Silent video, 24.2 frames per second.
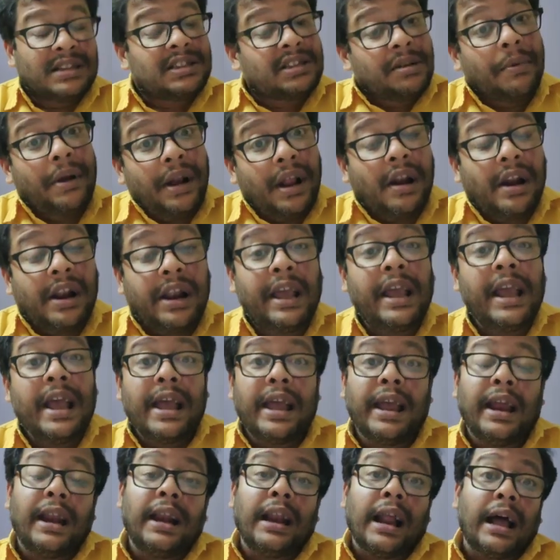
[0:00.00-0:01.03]

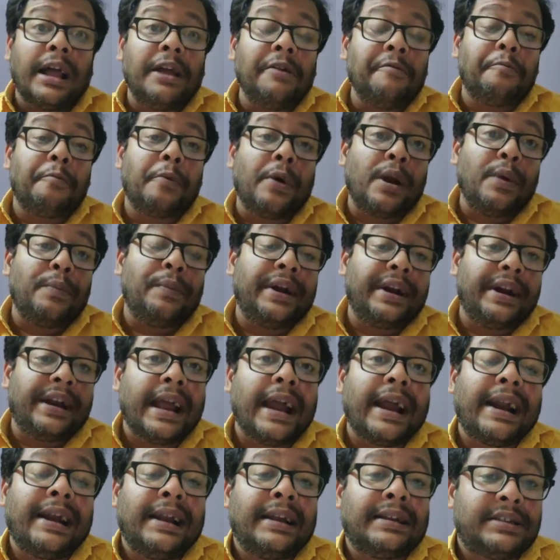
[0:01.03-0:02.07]
Similarly, in life, when we
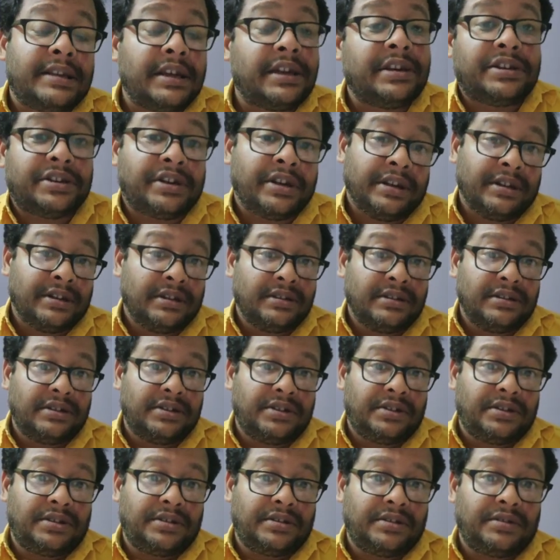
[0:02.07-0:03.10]
take
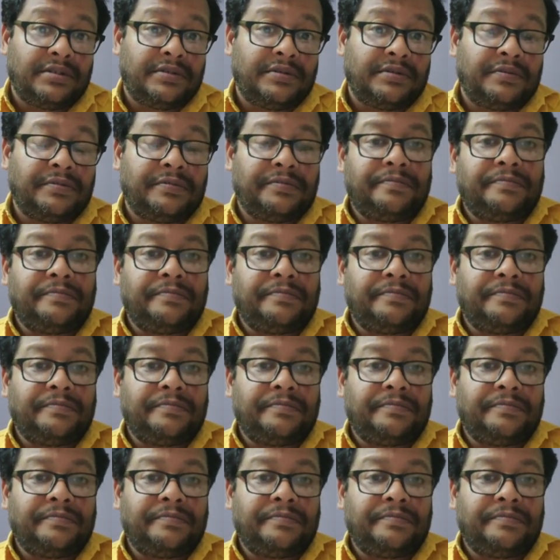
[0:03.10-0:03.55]
decisions,